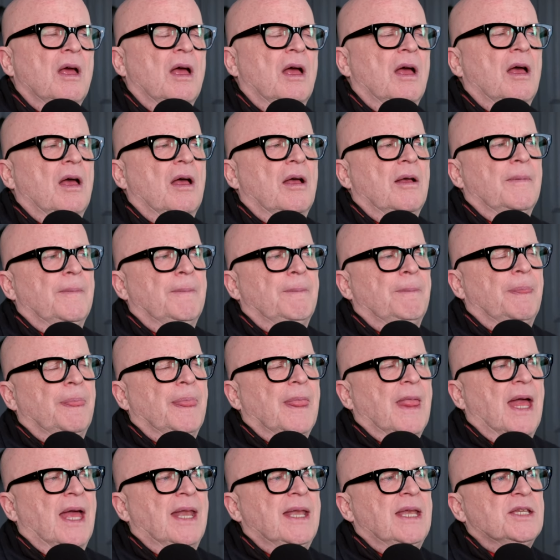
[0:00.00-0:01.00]
And
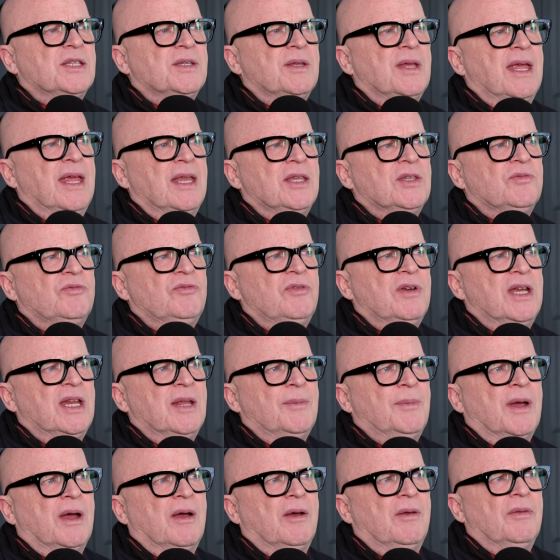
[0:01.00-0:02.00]
it's really
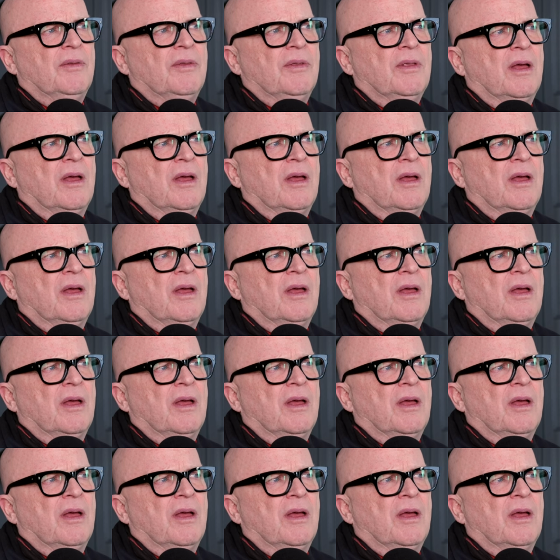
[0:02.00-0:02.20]
about,